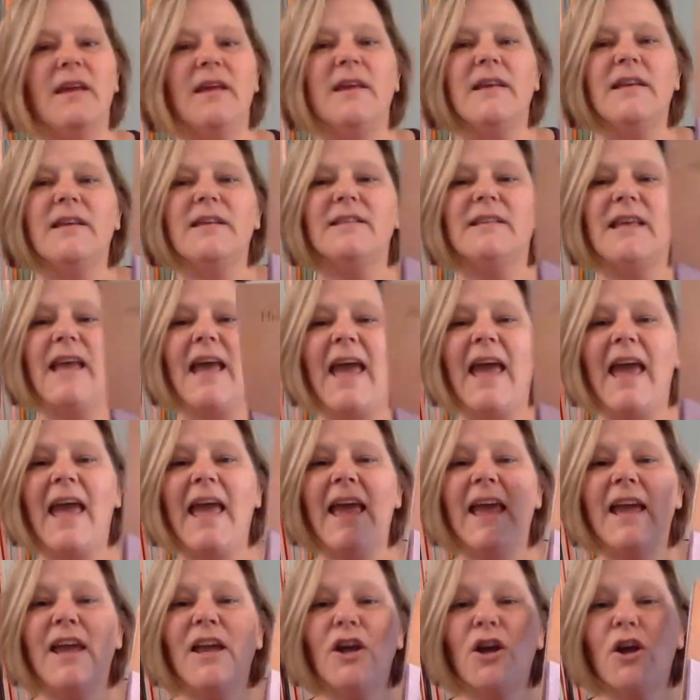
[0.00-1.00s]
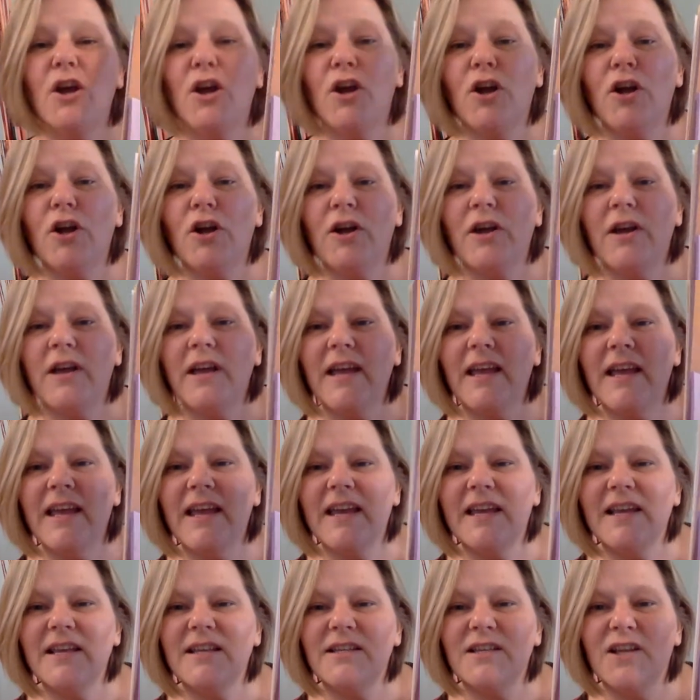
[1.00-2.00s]
His anger
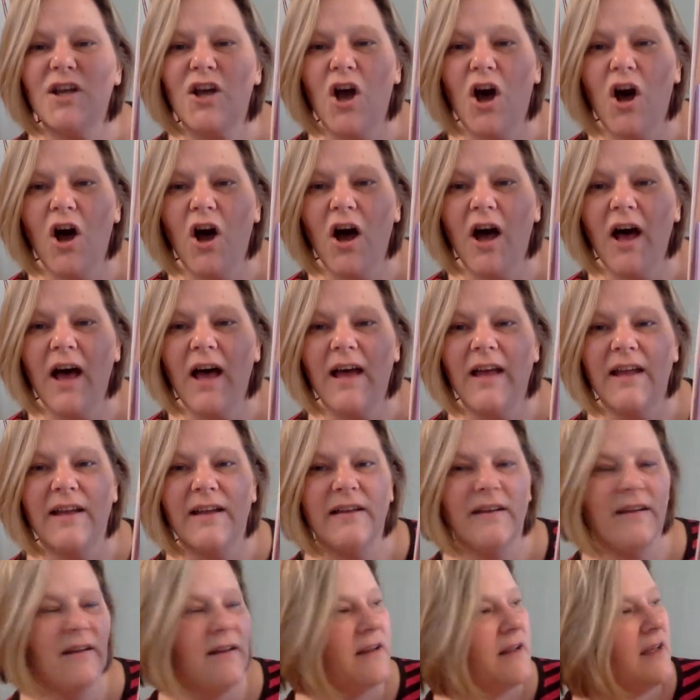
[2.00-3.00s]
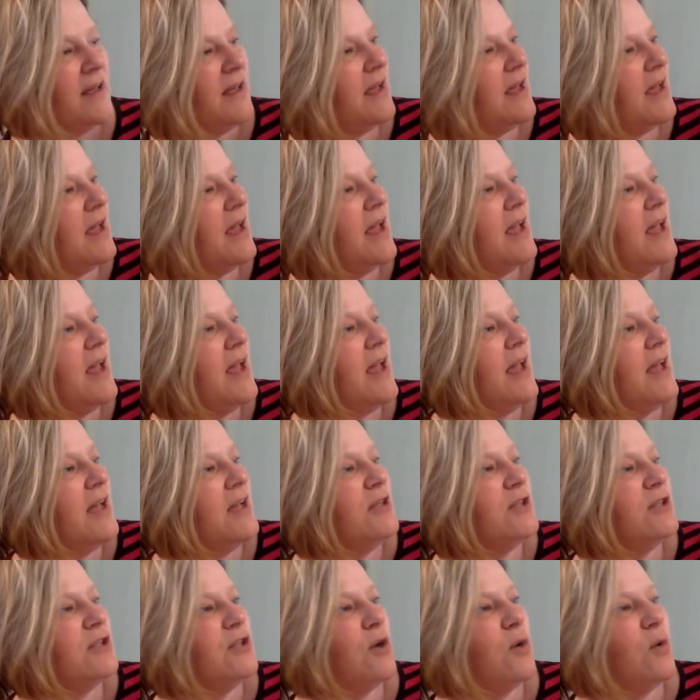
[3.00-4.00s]
is gone.
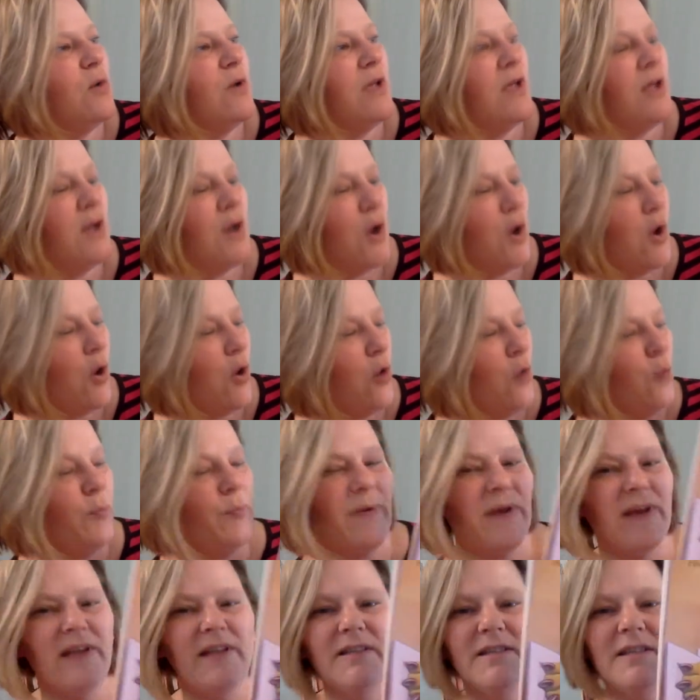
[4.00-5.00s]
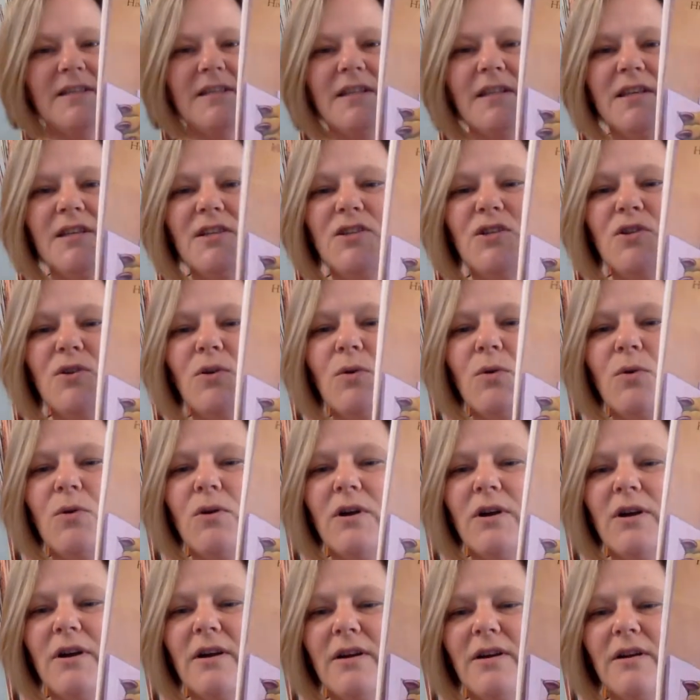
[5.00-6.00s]
So he opens the
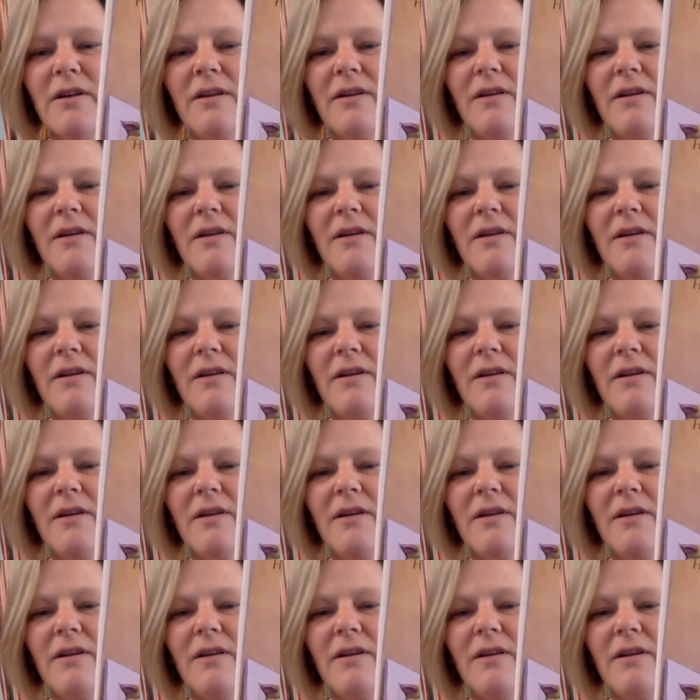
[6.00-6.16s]
door.